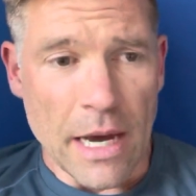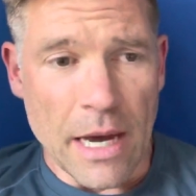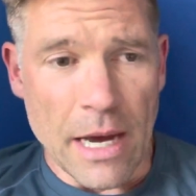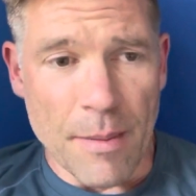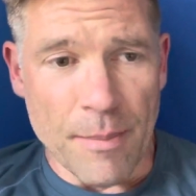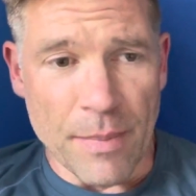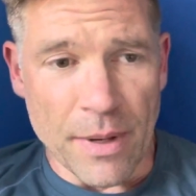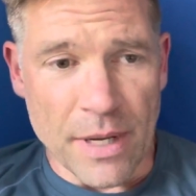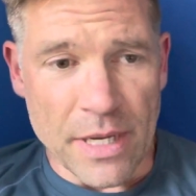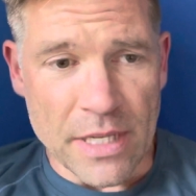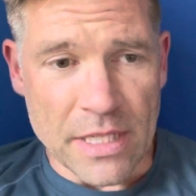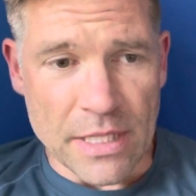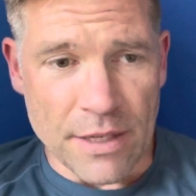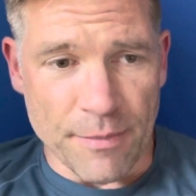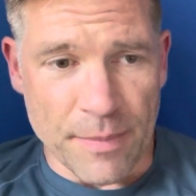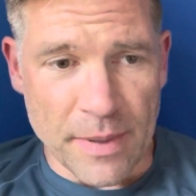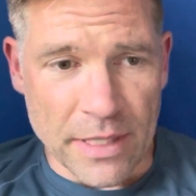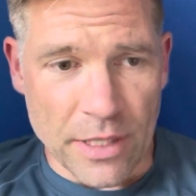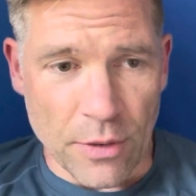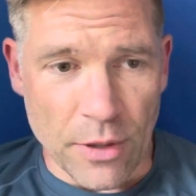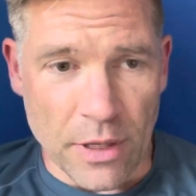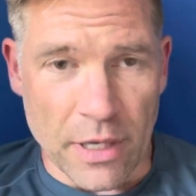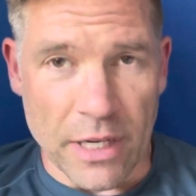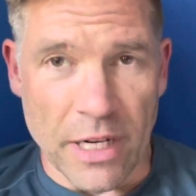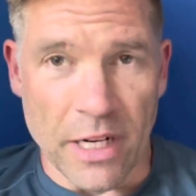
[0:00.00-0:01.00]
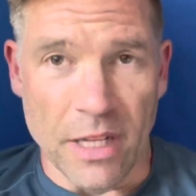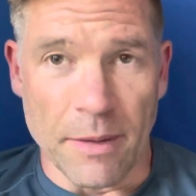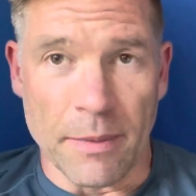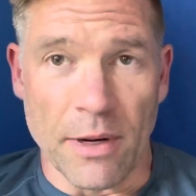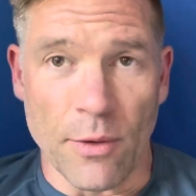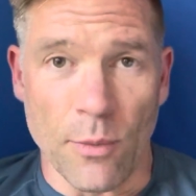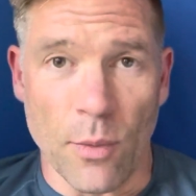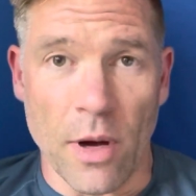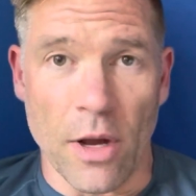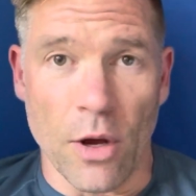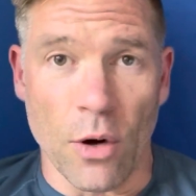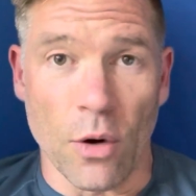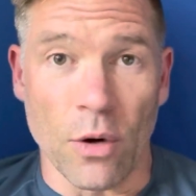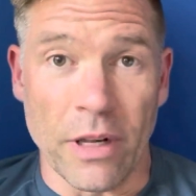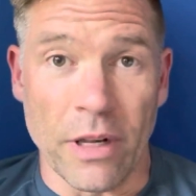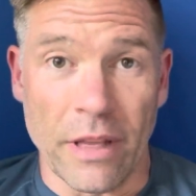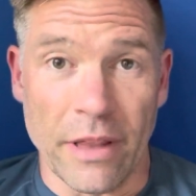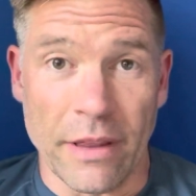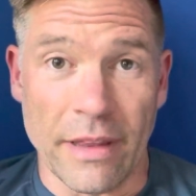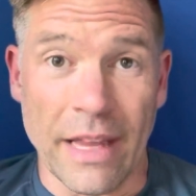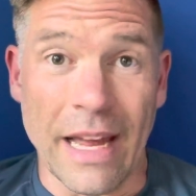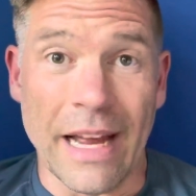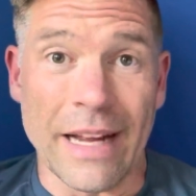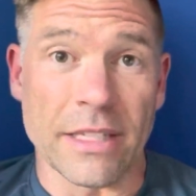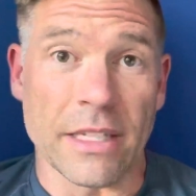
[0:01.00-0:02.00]
because I've been doing a little bit of work on
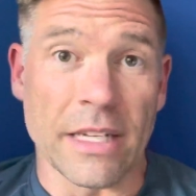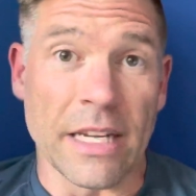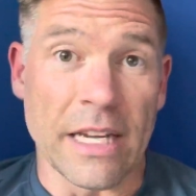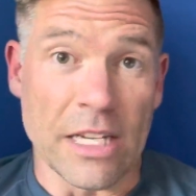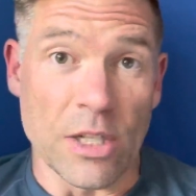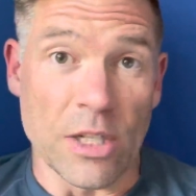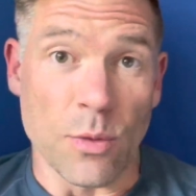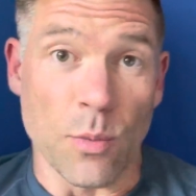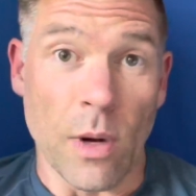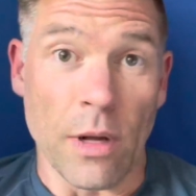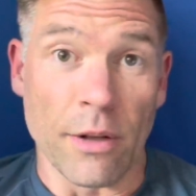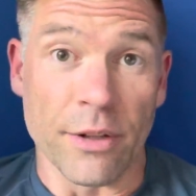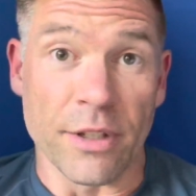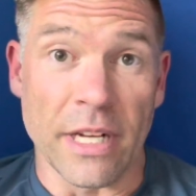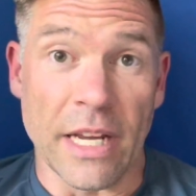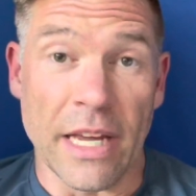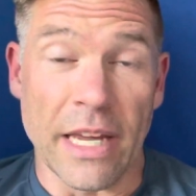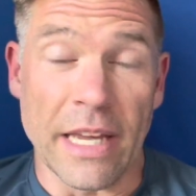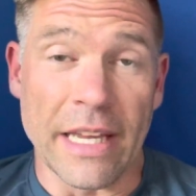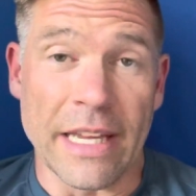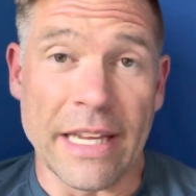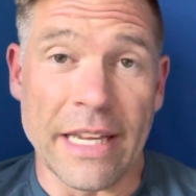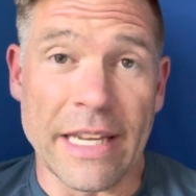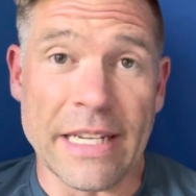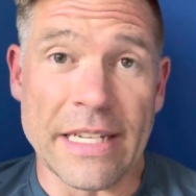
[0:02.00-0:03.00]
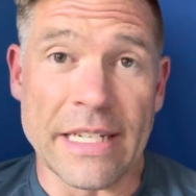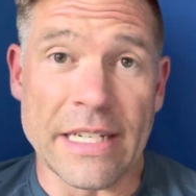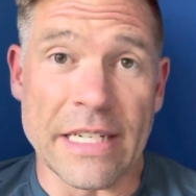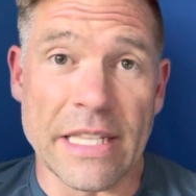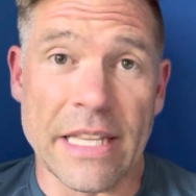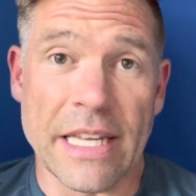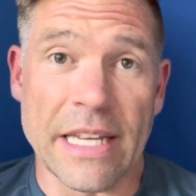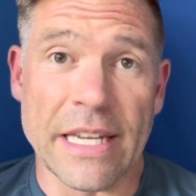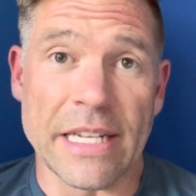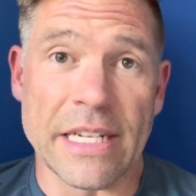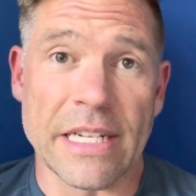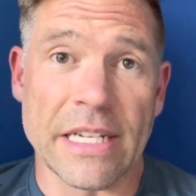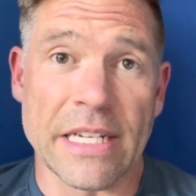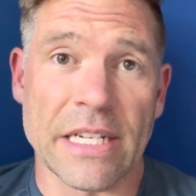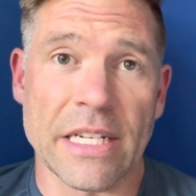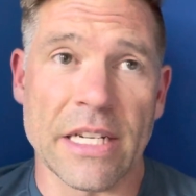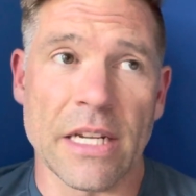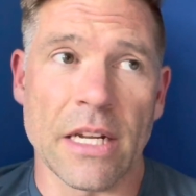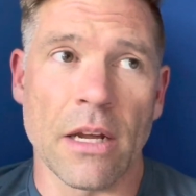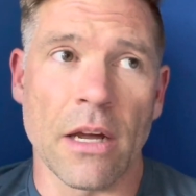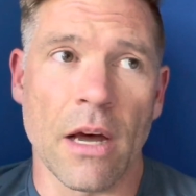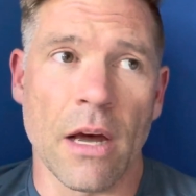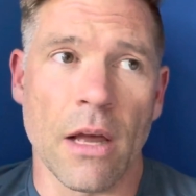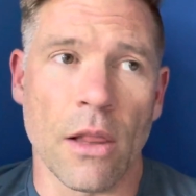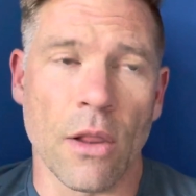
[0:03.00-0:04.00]
that as well today, is this
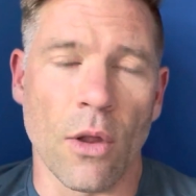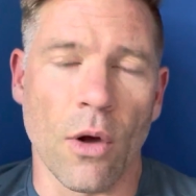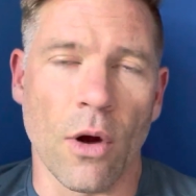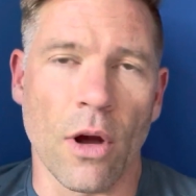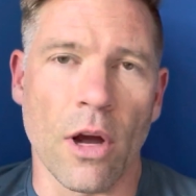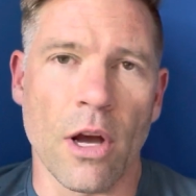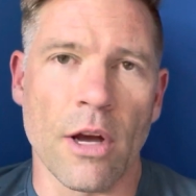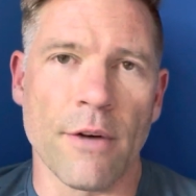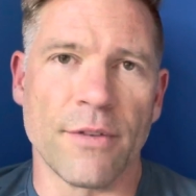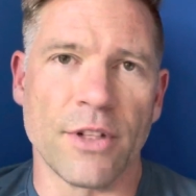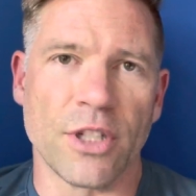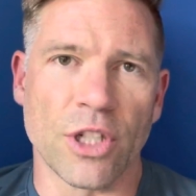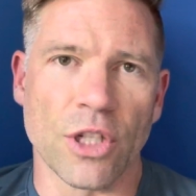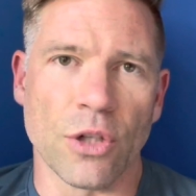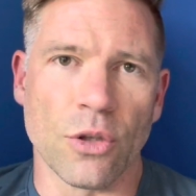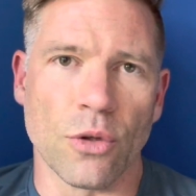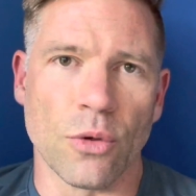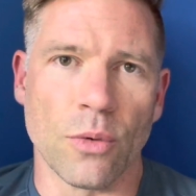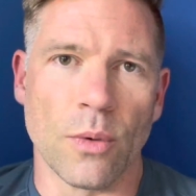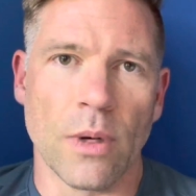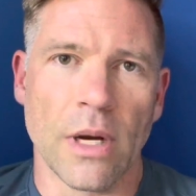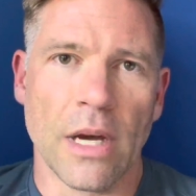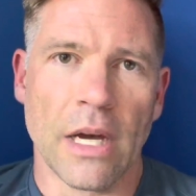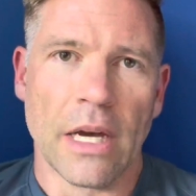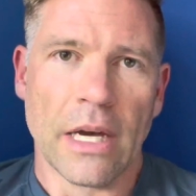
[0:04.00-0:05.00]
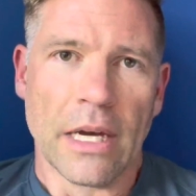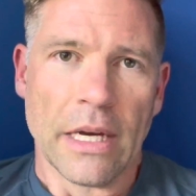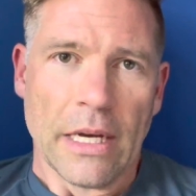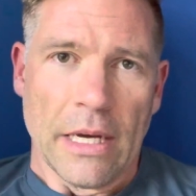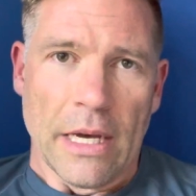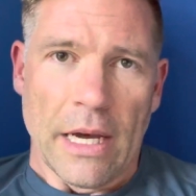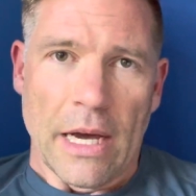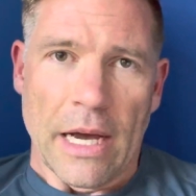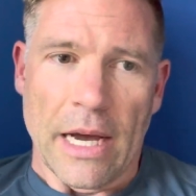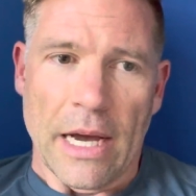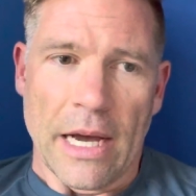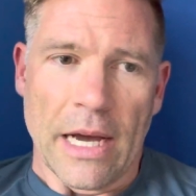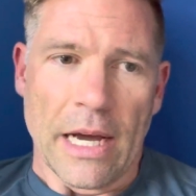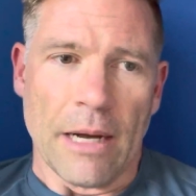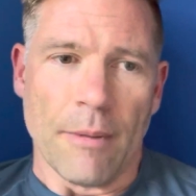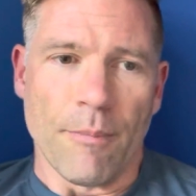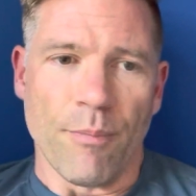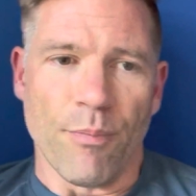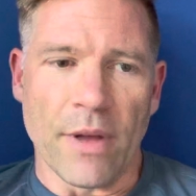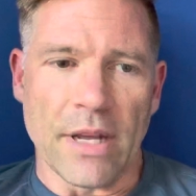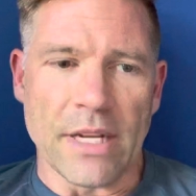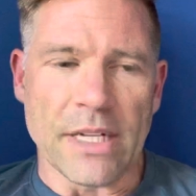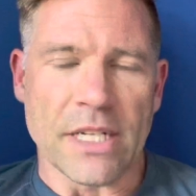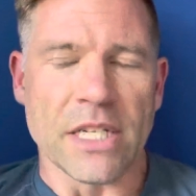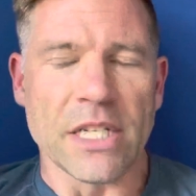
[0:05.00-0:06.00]
long overdue
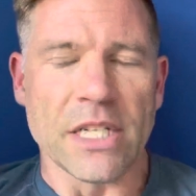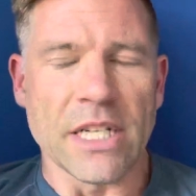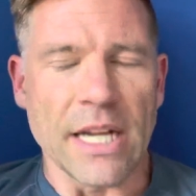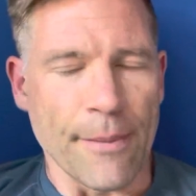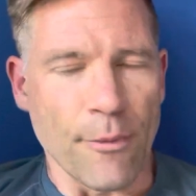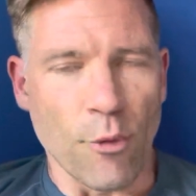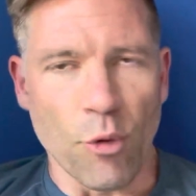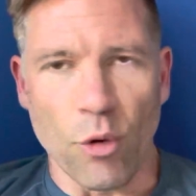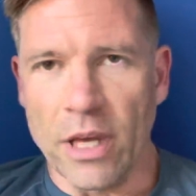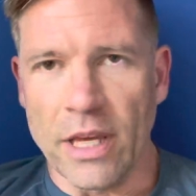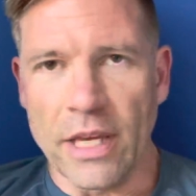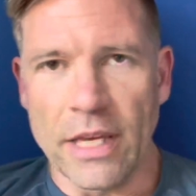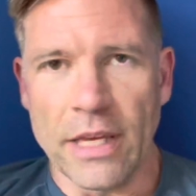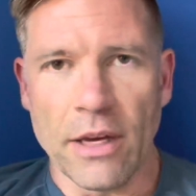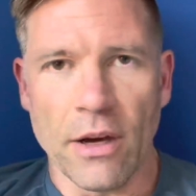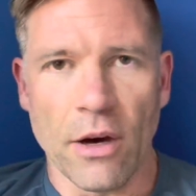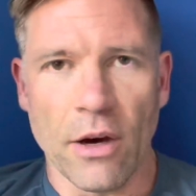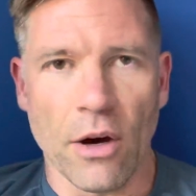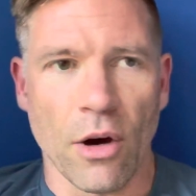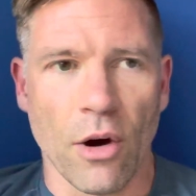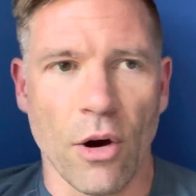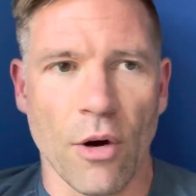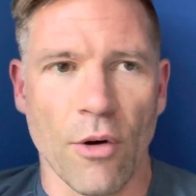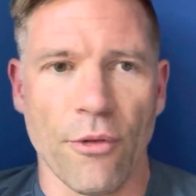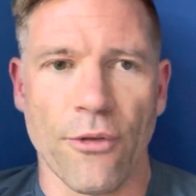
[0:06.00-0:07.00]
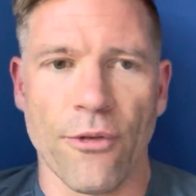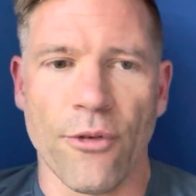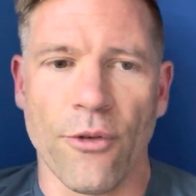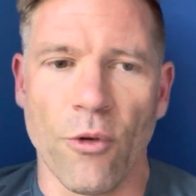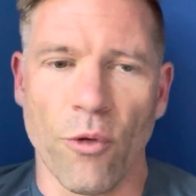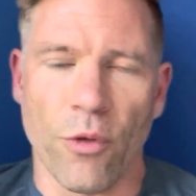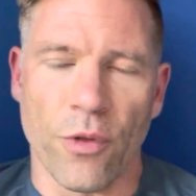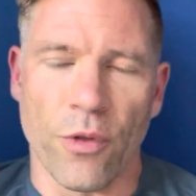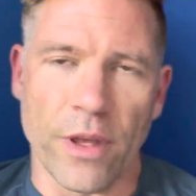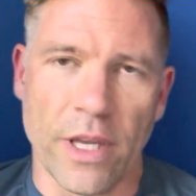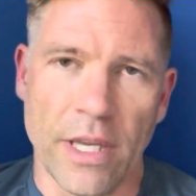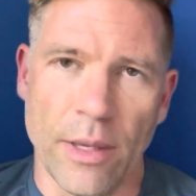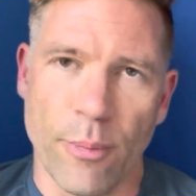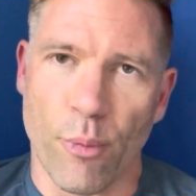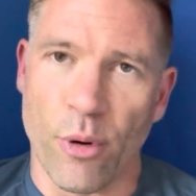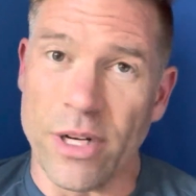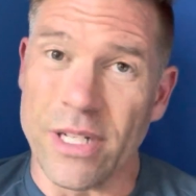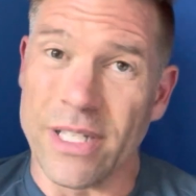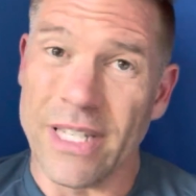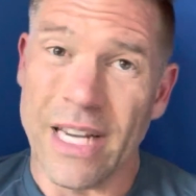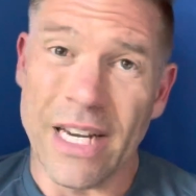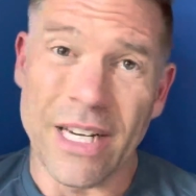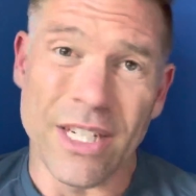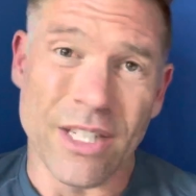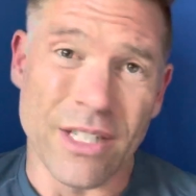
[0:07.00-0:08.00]
summary of the
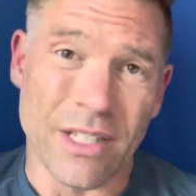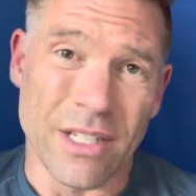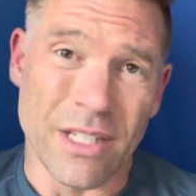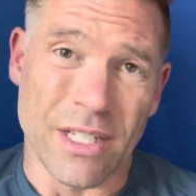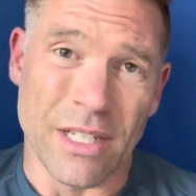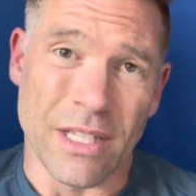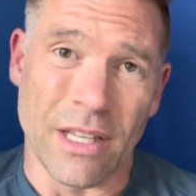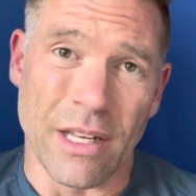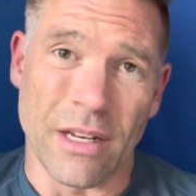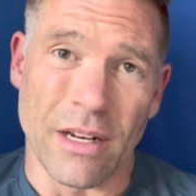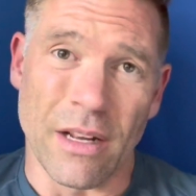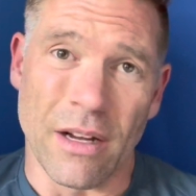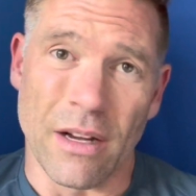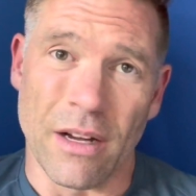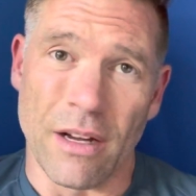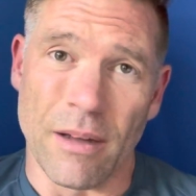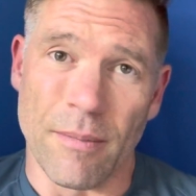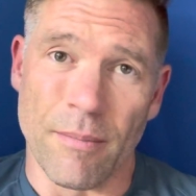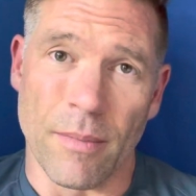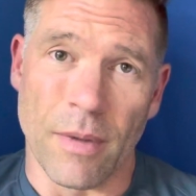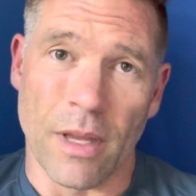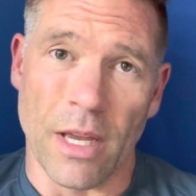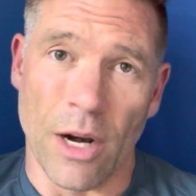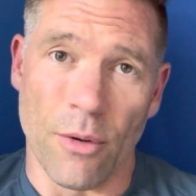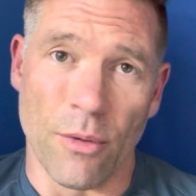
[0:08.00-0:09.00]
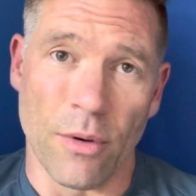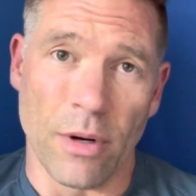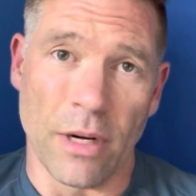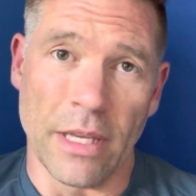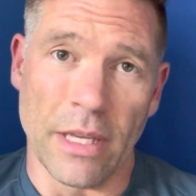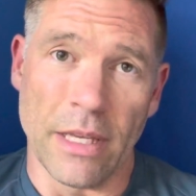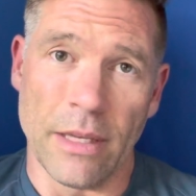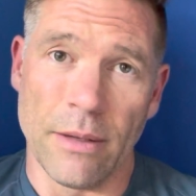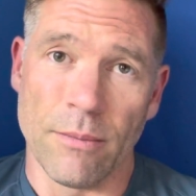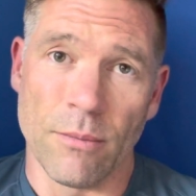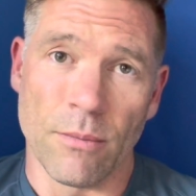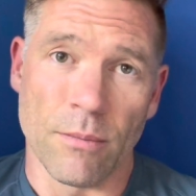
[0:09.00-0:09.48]
presentations that I'm currently